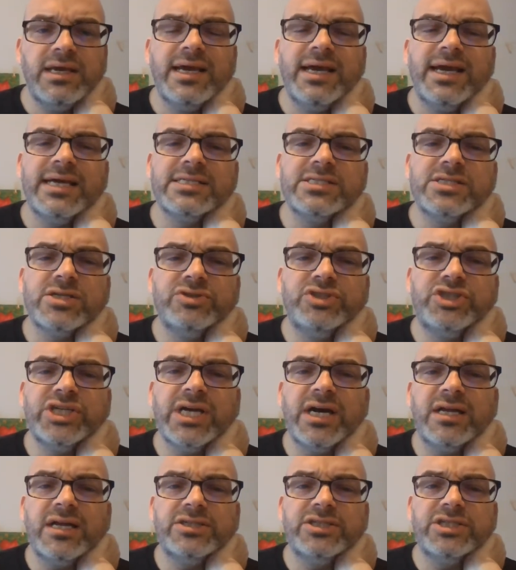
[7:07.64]
And so
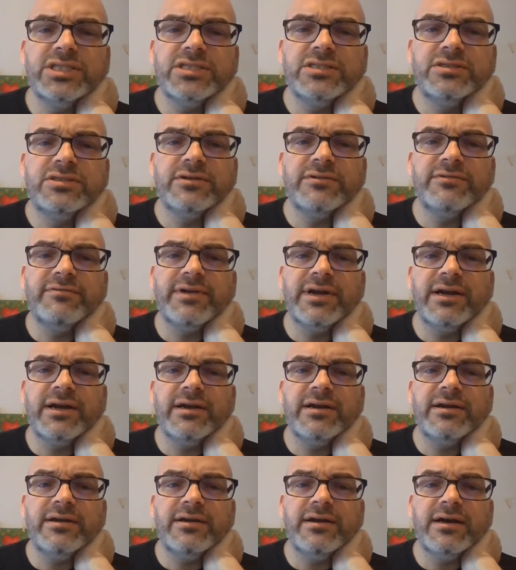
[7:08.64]
geologists took
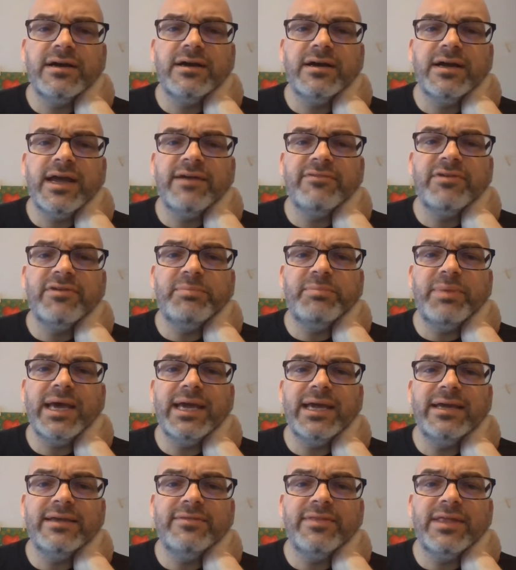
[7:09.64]
every
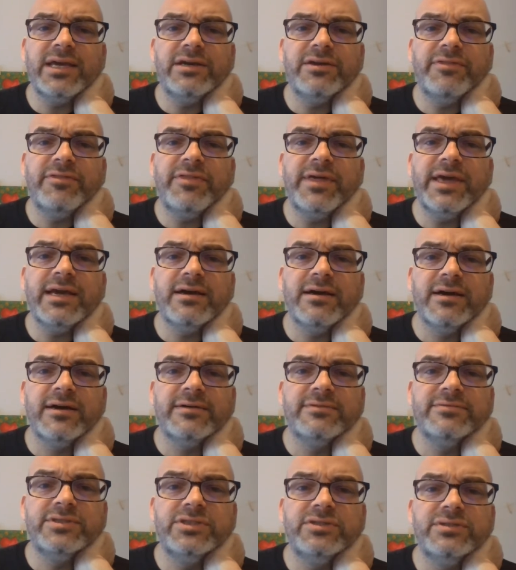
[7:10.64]
pain they could think
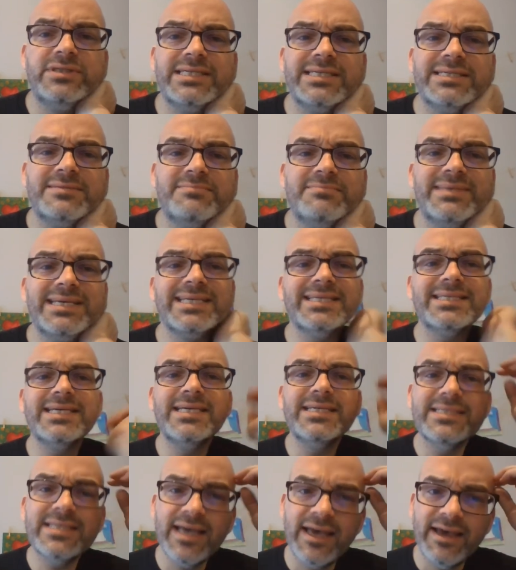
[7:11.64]
of to dismiss
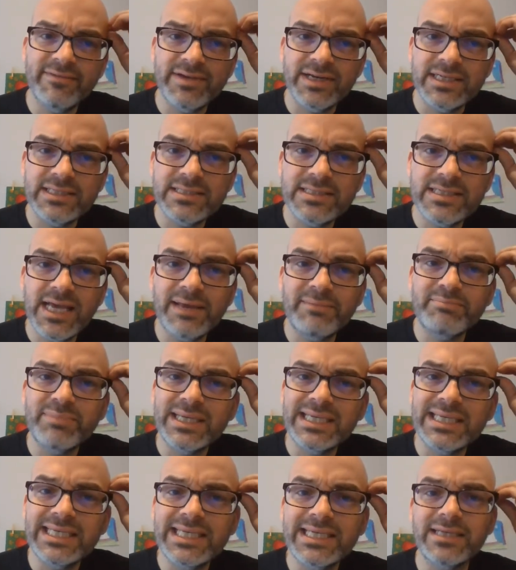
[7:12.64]
his evidence and
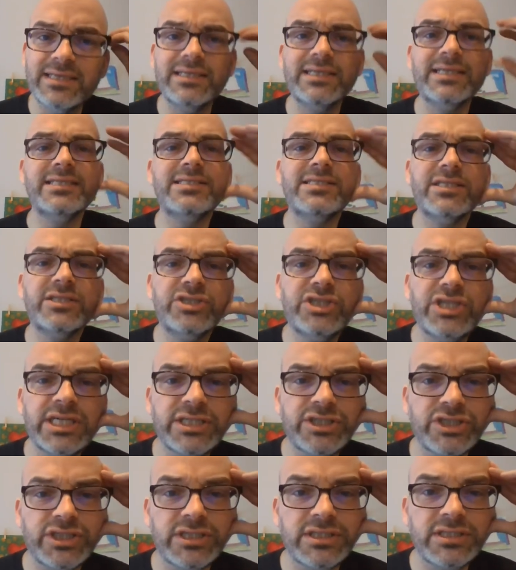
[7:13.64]
belittle his
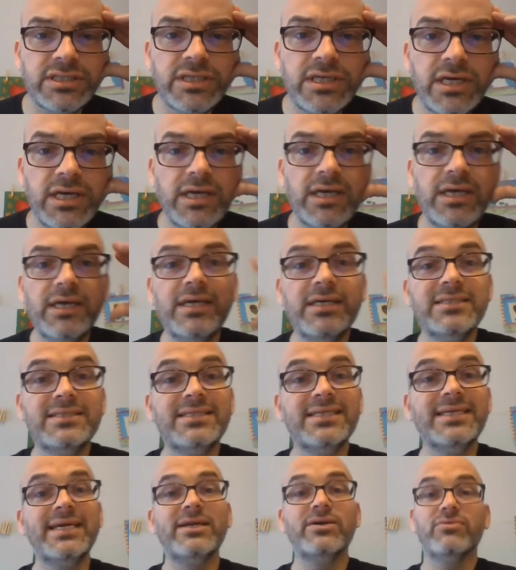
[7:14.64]
suggestions.
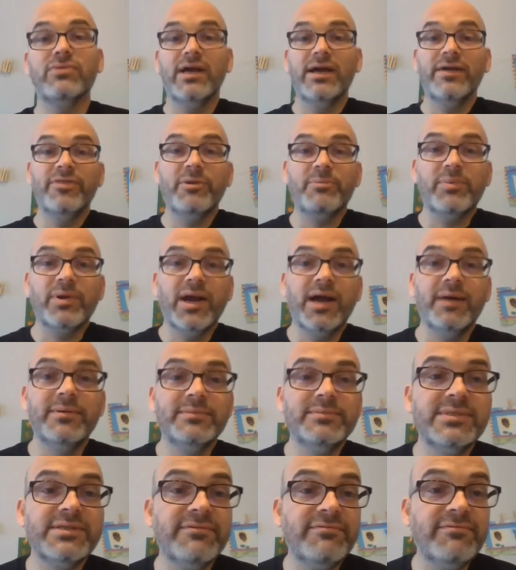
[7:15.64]
To get around the
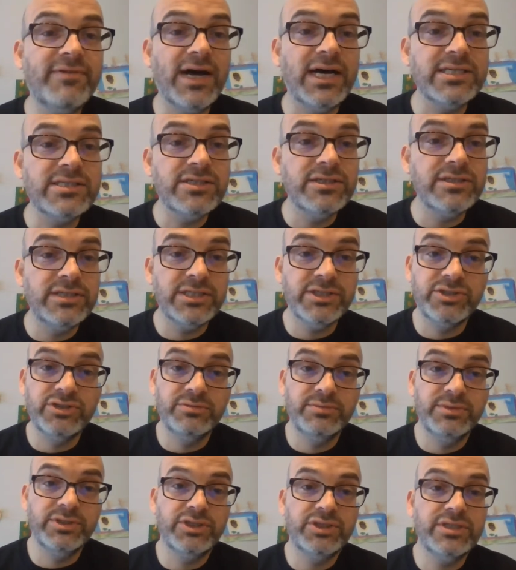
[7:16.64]
problems of fossil
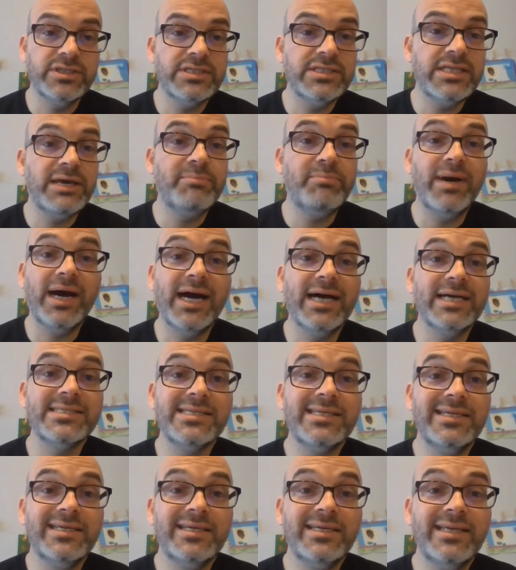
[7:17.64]
distributions, they
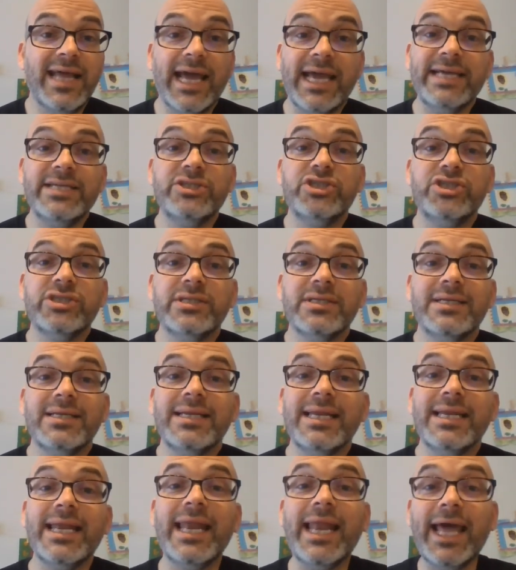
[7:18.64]
posited ancient
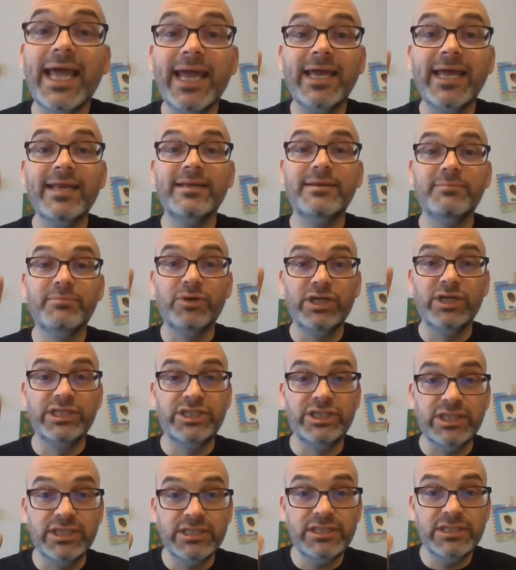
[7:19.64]
land
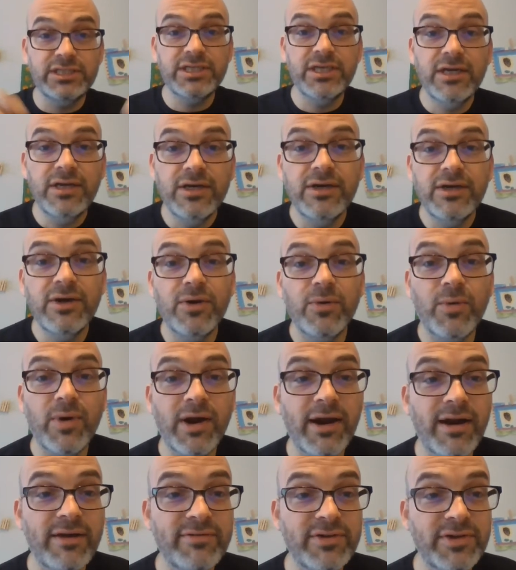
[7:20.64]
bridges
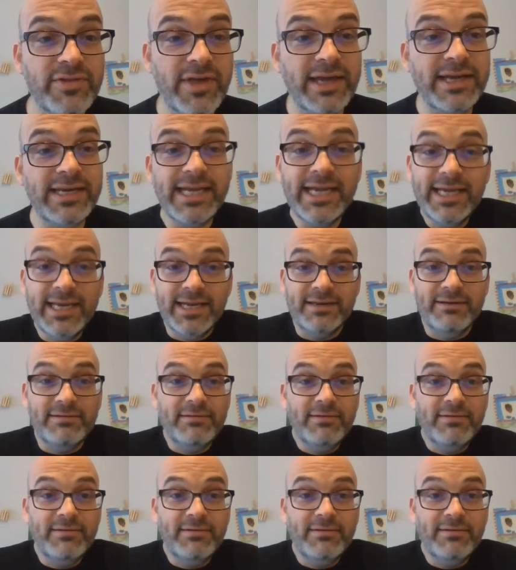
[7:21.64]
wherever they needed.